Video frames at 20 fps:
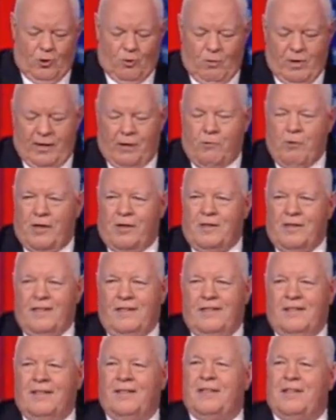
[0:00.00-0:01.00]
go away
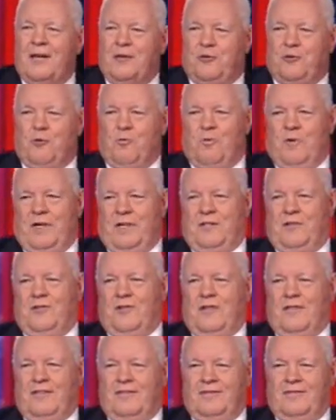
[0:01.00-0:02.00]
quickly. Guess who
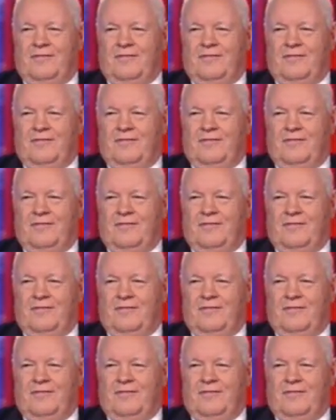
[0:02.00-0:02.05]
wins?